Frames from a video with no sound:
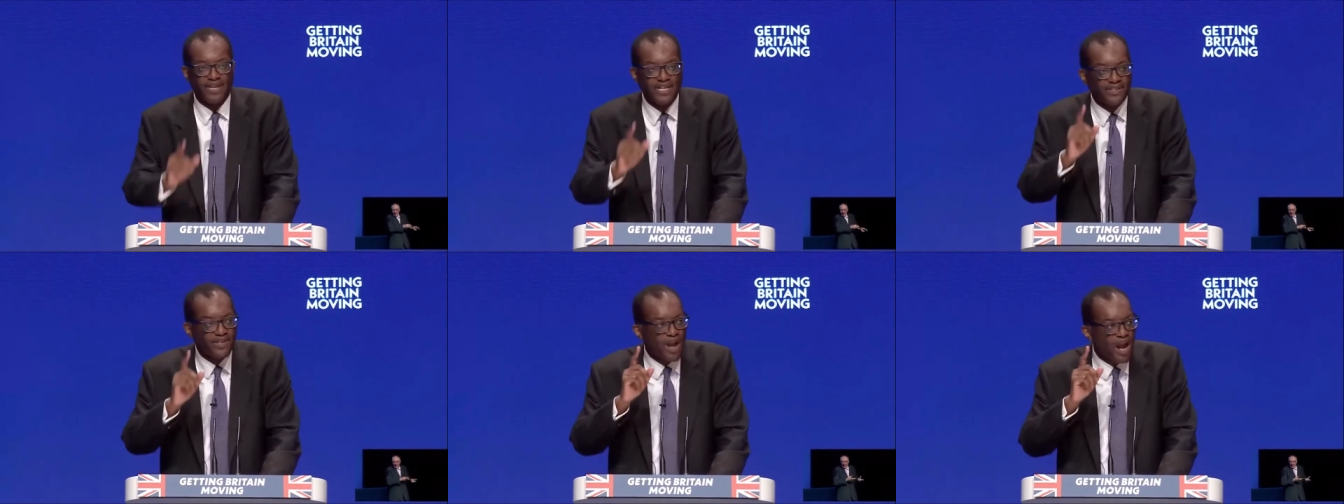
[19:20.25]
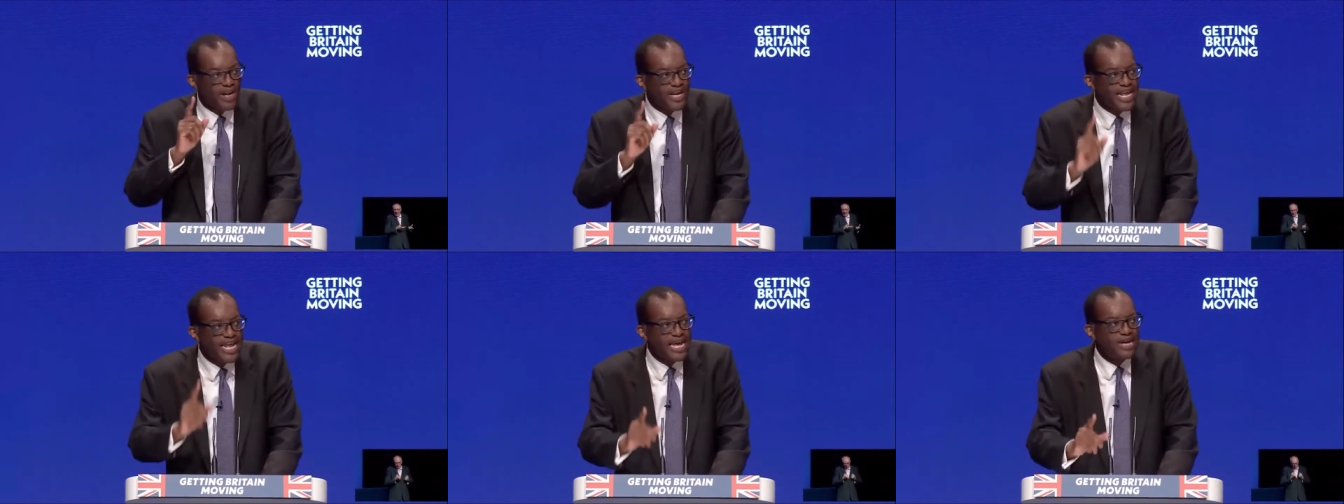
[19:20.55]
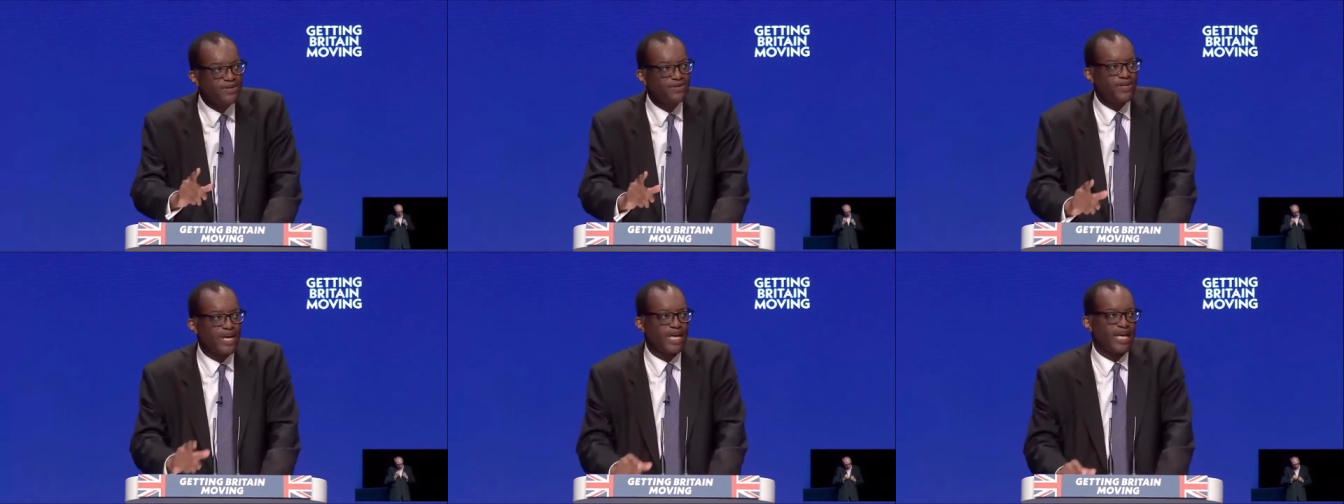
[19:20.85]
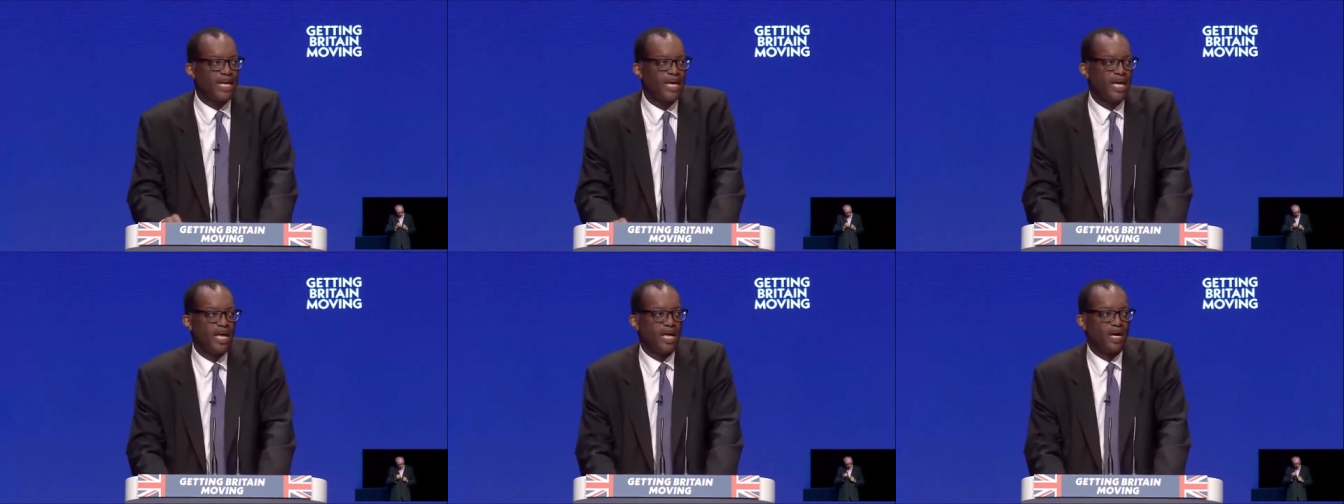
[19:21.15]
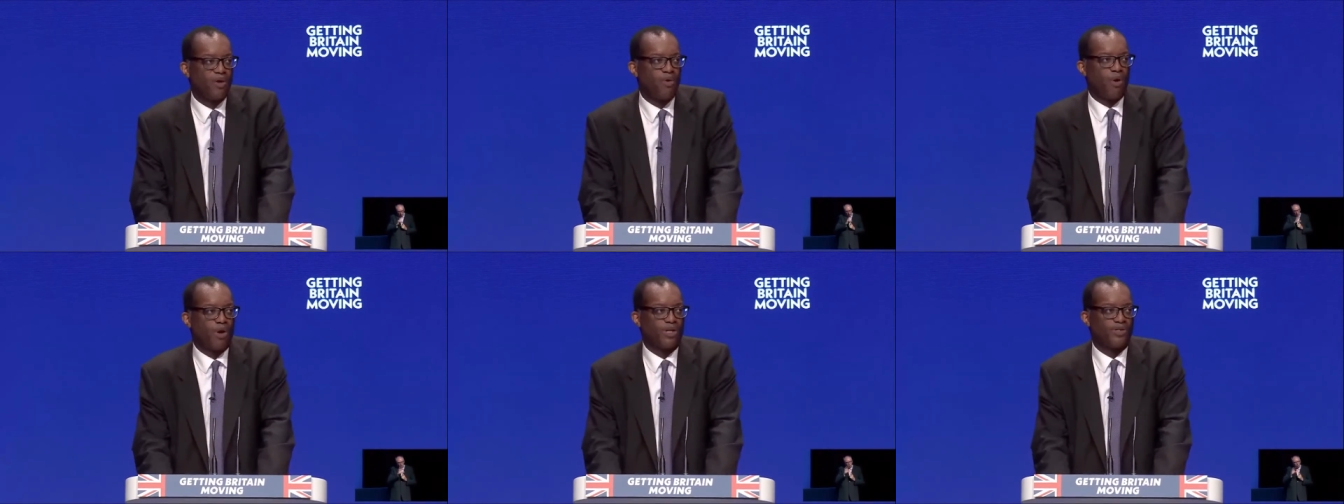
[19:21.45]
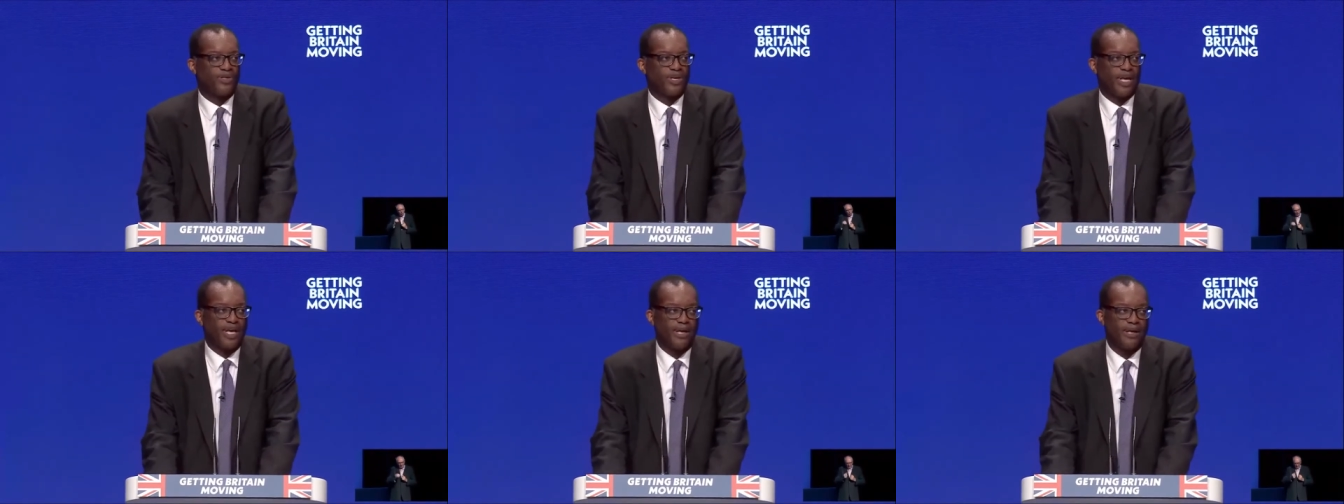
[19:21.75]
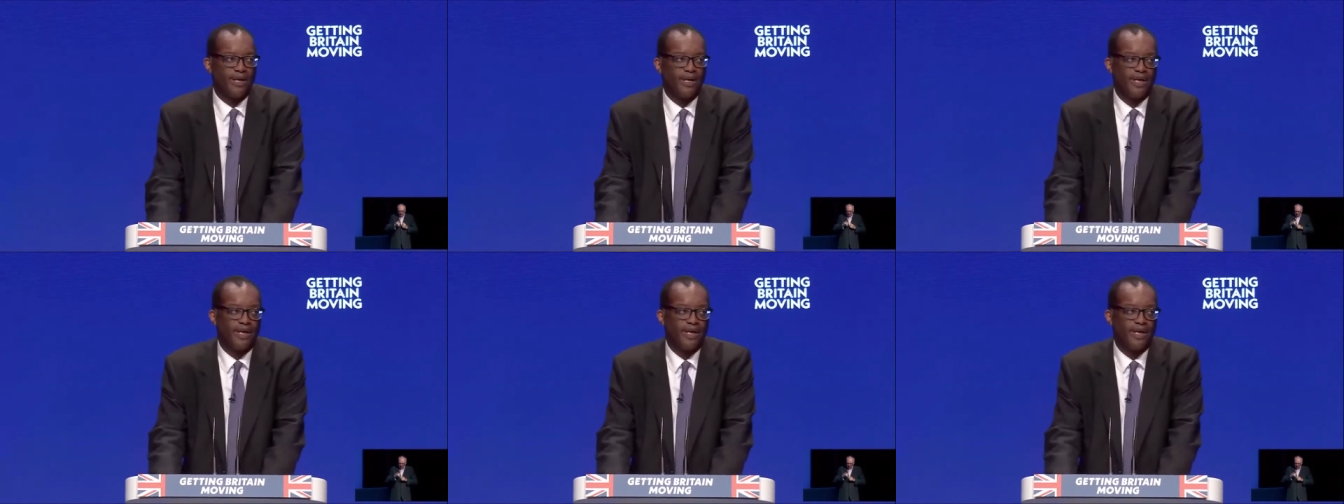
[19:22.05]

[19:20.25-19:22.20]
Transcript: It is an unyielding quality.